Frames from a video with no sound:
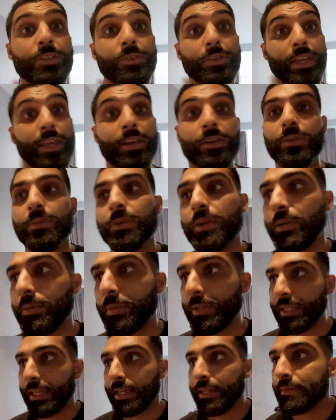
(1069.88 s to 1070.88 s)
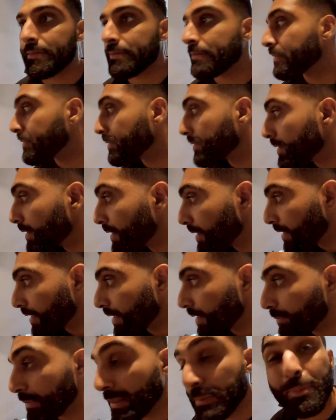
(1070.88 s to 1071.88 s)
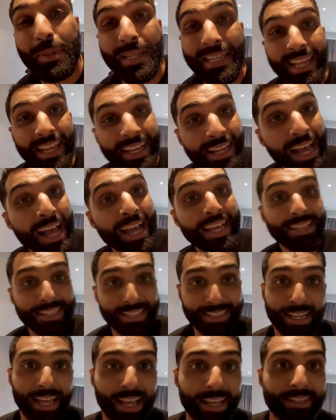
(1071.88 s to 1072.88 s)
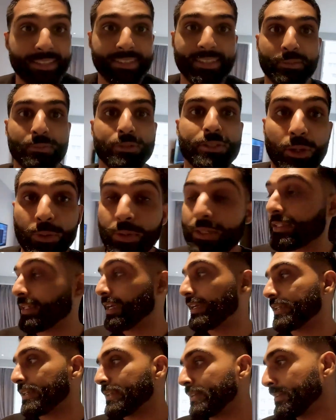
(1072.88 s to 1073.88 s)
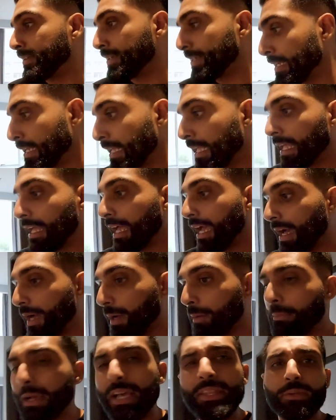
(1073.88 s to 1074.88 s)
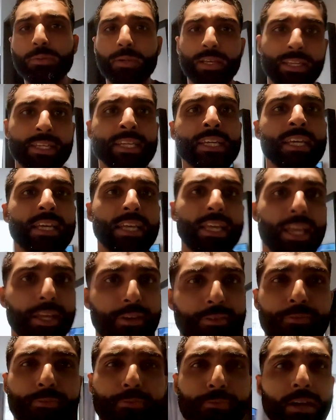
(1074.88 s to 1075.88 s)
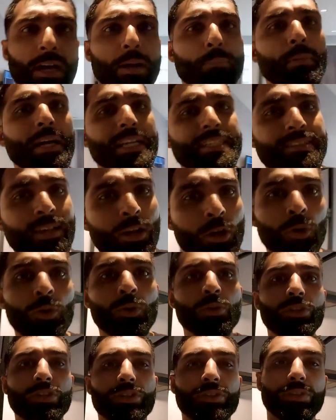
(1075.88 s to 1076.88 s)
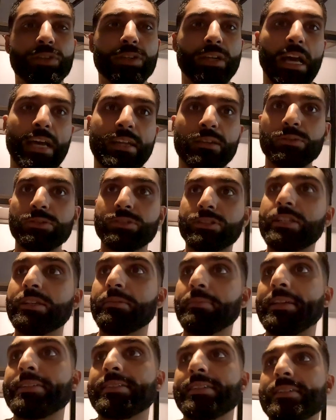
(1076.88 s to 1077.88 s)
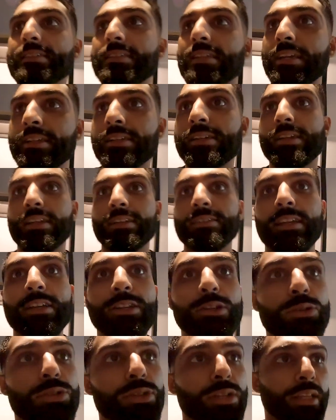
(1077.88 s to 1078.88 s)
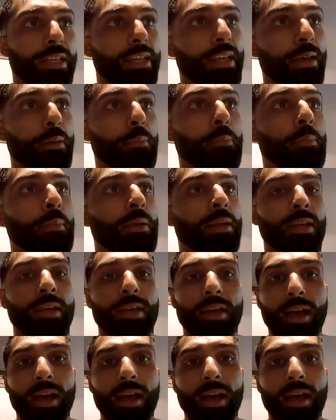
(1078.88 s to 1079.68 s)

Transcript: You can't go wrong with that. And I'm in Penang Island, guys. I'm so excited. By the way, if my tone or I don't seem as excited as I usually am,